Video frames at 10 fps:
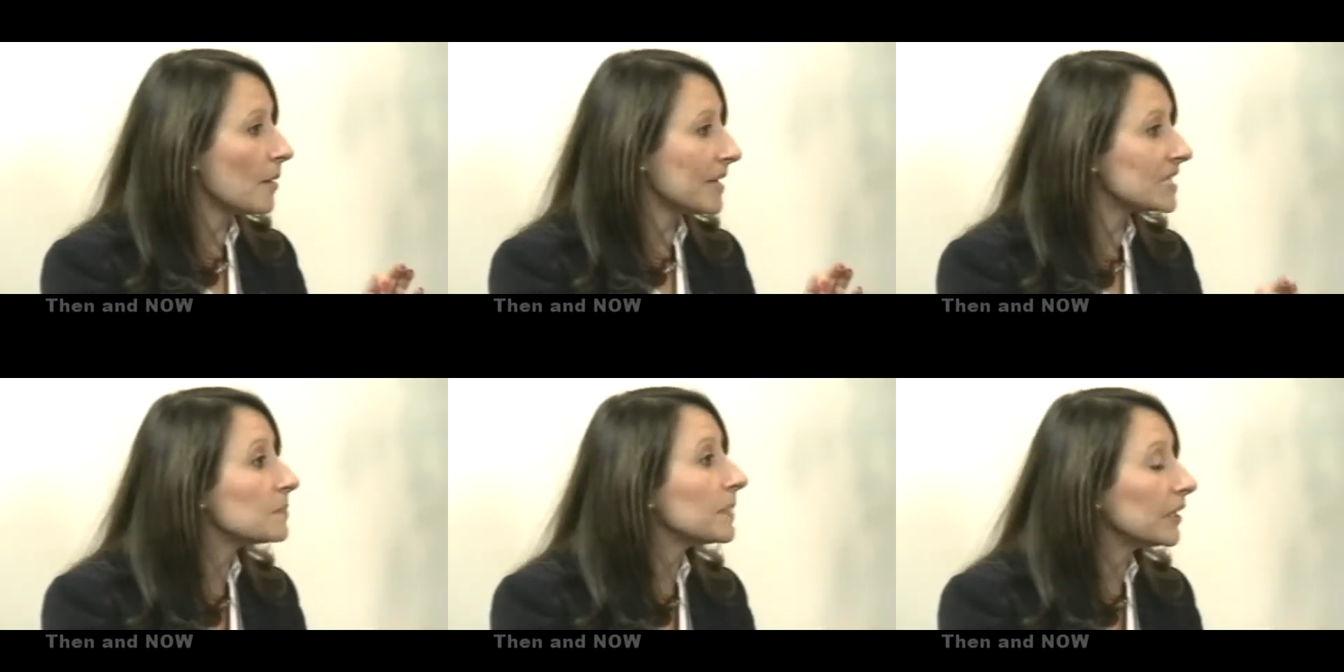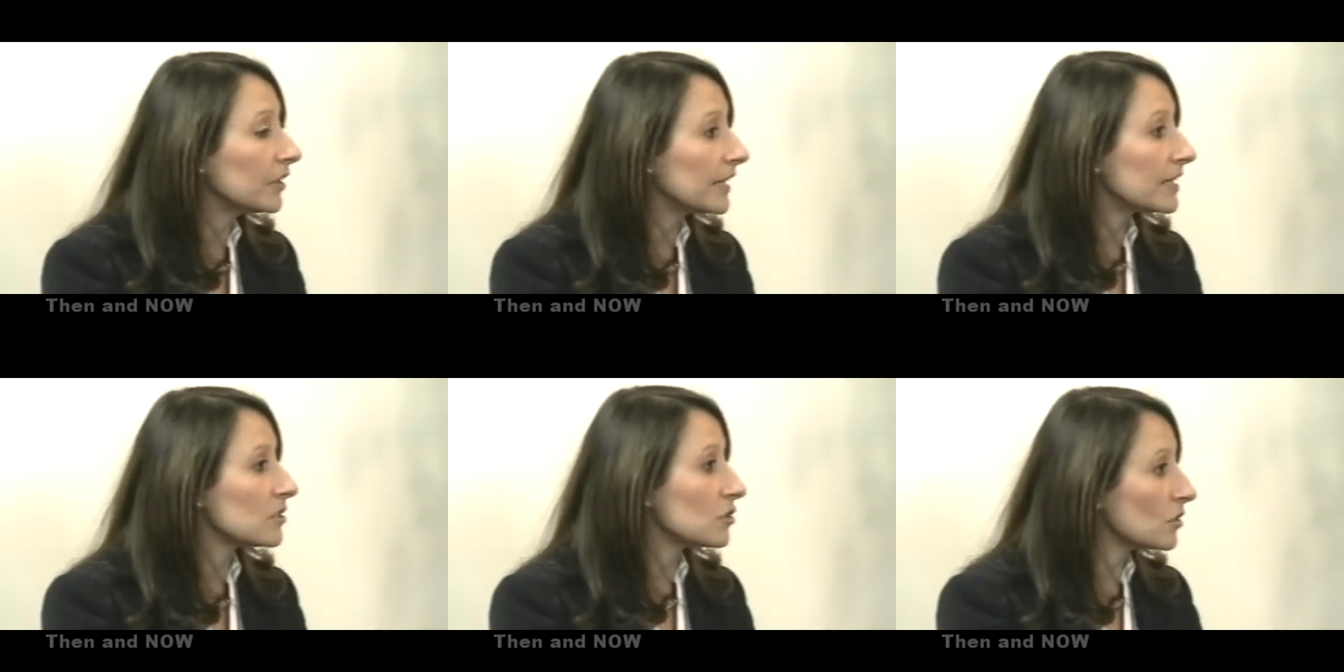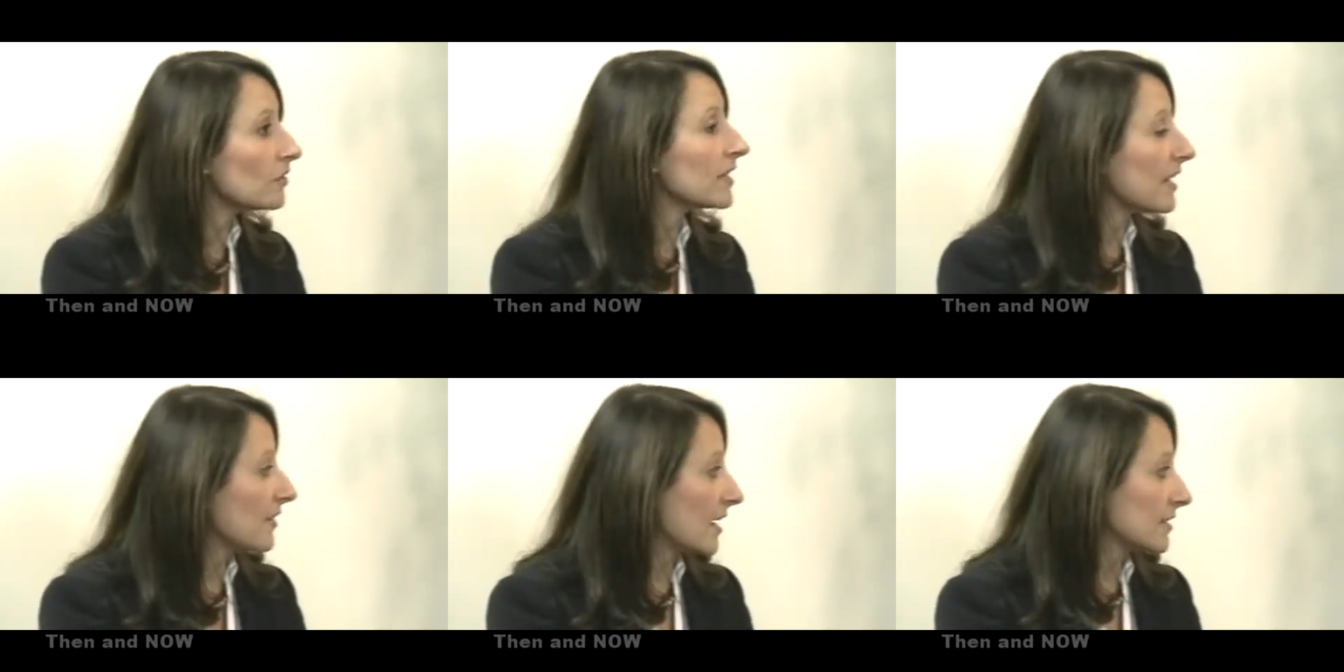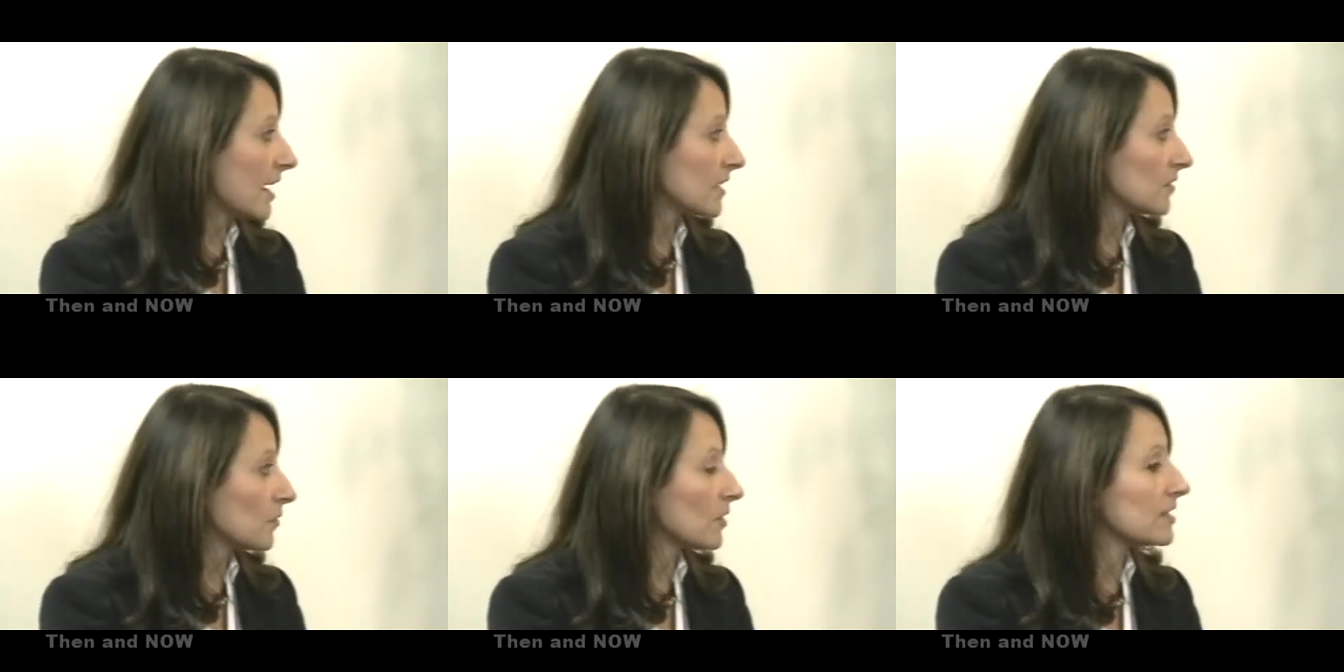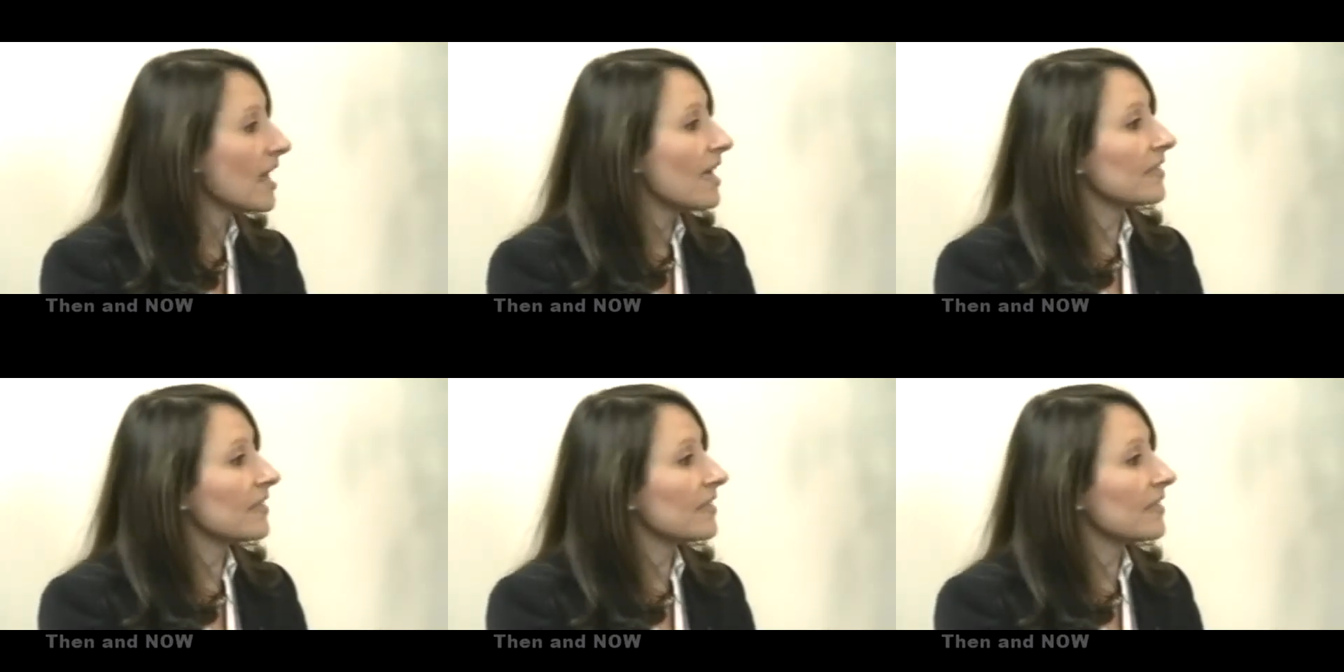experience serving on that task force